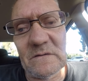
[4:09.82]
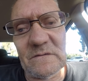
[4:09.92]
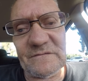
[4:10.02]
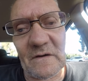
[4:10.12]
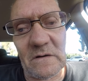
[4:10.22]

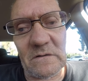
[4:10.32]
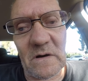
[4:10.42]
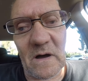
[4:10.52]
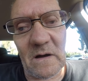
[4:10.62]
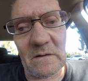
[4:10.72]

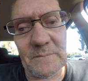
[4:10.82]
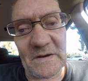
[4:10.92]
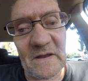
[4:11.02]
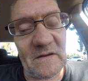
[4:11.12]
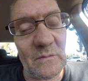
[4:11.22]
So,
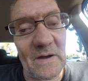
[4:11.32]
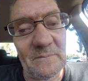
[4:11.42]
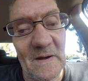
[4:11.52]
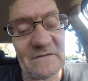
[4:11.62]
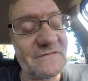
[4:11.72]
but anyway,
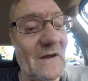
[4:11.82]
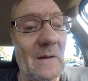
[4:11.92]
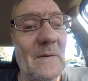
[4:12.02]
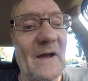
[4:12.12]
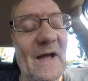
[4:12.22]
by the
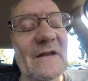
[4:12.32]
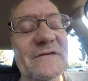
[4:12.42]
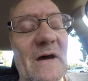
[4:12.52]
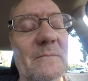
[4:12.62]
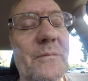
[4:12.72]
time I got
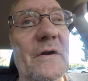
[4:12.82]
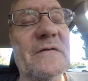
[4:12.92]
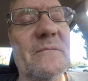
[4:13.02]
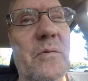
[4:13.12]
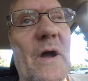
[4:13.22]
done
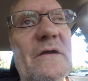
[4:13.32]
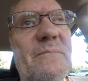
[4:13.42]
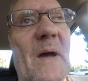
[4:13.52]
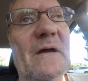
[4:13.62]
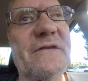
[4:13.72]
putting the brakes
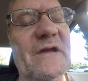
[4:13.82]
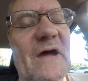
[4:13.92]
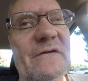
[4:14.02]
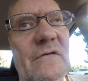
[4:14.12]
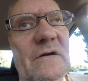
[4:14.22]
back
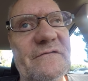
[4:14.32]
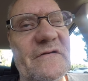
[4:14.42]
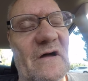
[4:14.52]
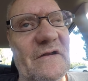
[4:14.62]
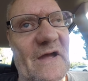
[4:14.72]
together on
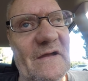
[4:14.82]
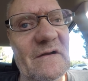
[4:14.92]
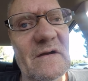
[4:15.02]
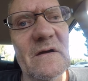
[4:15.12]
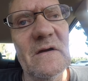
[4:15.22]
Sunday,
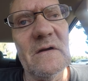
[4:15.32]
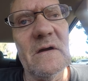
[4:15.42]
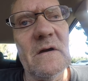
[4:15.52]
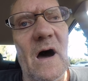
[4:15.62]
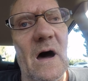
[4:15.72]

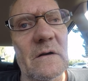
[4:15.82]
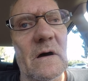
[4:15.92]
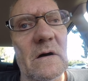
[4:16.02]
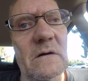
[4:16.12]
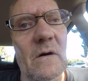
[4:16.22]

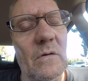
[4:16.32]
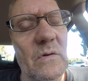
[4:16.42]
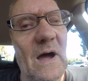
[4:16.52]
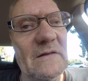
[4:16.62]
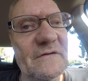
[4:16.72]

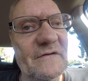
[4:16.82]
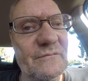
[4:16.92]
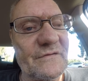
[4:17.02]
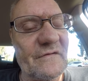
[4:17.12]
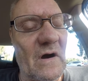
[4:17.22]
O'Reilly's
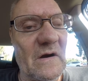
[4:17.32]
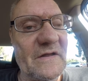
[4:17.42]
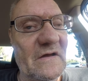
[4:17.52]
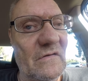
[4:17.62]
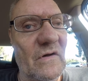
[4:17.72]
was
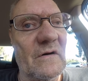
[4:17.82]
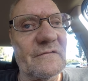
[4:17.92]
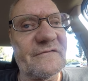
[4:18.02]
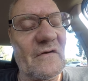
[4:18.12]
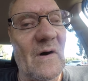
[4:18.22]
already
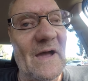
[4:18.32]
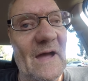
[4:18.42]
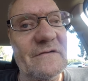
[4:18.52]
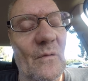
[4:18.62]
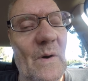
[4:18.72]
closed, so I
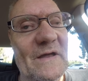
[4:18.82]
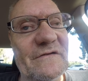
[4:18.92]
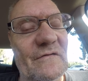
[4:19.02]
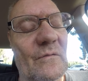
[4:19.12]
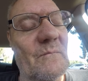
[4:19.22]
had to wait
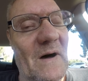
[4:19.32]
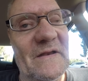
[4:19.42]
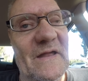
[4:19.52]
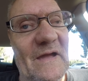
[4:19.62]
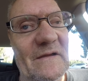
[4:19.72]
till
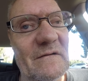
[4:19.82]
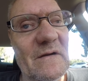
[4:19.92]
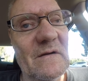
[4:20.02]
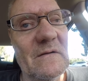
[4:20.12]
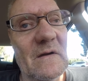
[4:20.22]
Monday
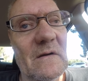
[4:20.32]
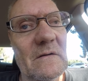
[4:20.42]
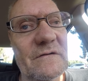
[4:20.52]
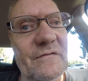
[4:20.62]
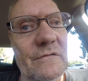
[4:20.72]

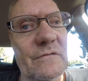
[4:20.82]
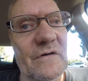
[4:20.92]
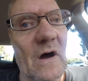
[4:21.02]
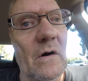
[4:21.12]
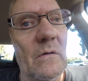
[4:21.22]
to
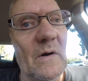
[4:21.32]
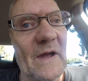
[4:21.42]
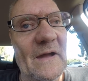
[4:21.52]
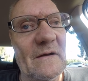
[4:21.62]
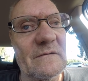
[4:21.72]
go
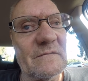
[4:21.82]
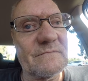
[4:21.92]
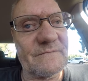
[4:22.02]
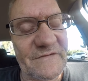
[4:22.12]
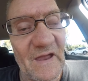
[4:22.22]
and
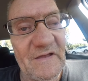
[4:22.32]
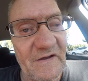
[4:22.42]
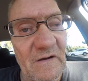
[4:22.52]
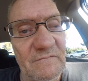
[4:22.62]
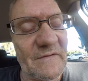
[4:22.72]
take
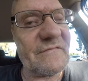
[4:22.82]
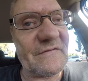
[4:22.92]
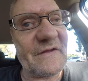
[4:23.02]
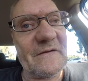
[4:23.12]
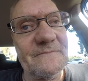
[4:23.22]
care of
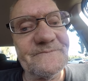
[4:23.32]
everything.